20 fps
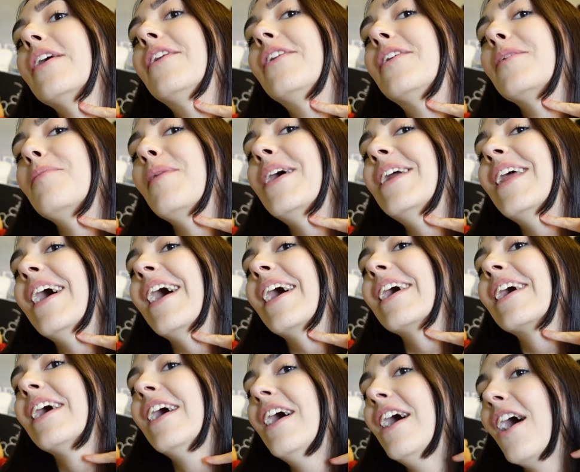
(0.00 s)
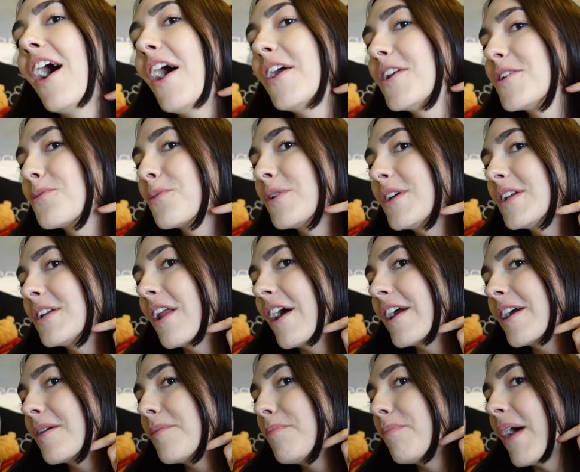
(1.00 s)
under my neck. I just want it
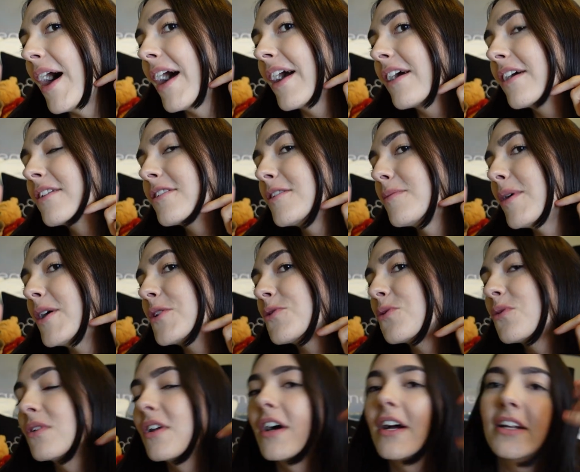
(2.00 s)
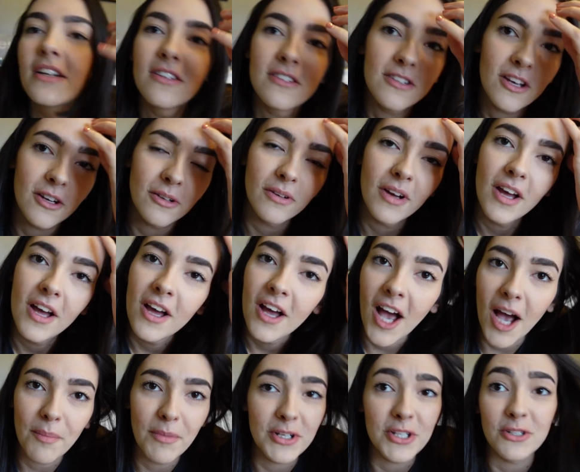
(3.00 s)
like back to my jawline. So
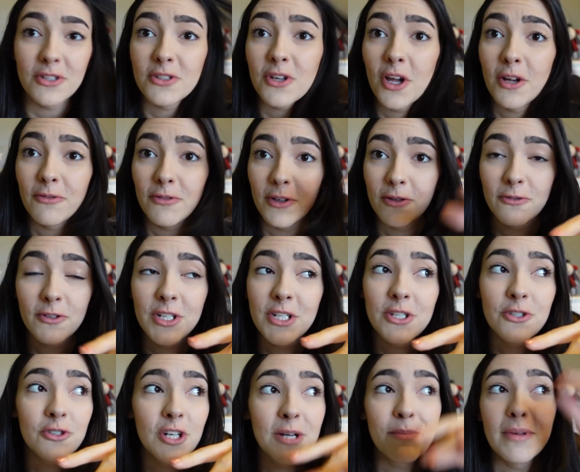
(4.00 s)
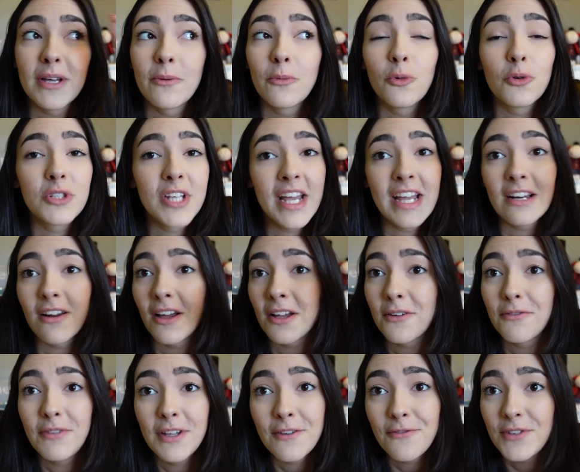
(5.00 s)
I'm literally just going for a fringe trim. It will take like
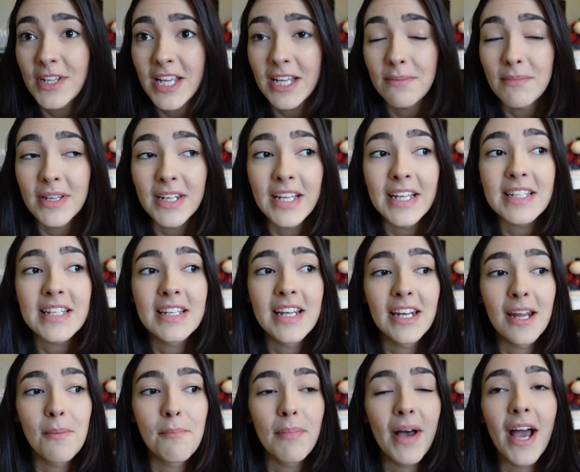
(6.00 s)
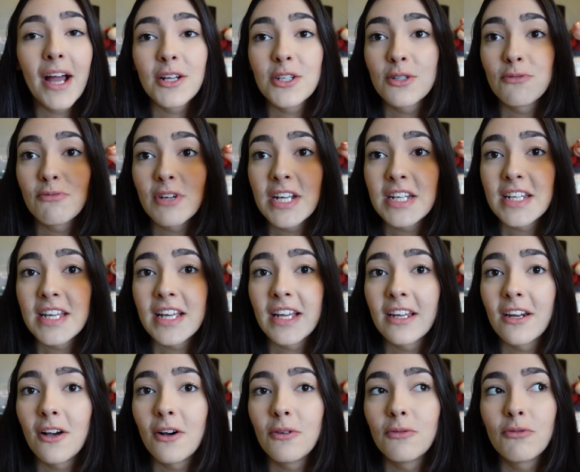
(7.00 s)
15 minutes and then I'm back to reading
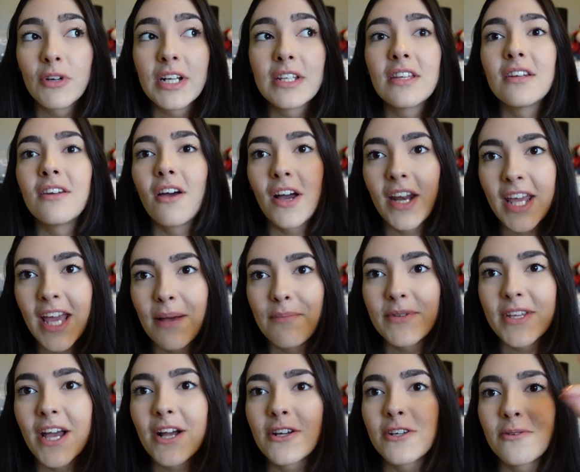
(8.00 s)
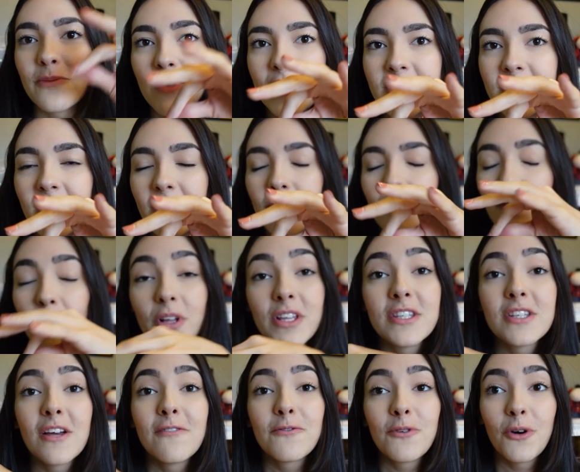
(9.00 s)
and I'll read the 9 a.m. section once I
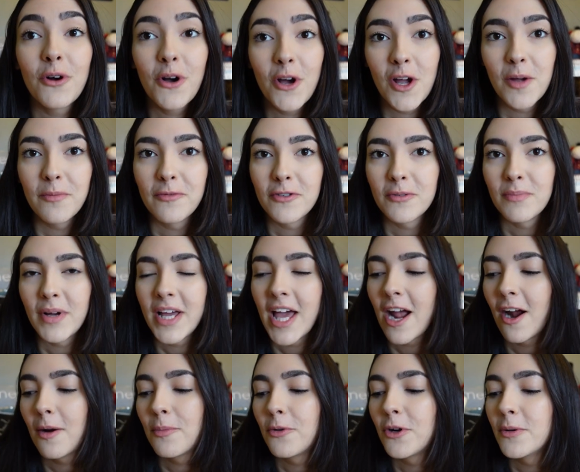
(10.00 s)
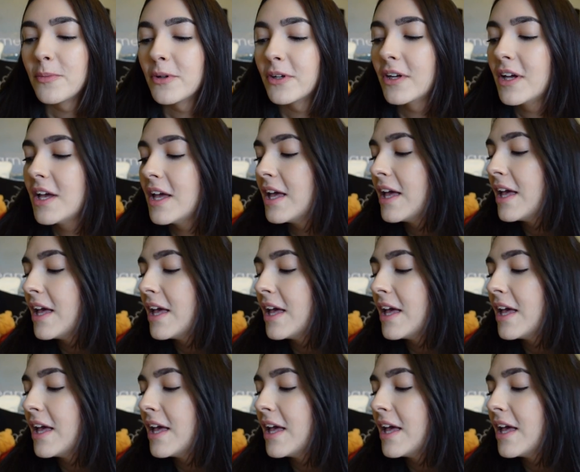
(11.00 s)
once I've got home from my hair appointment.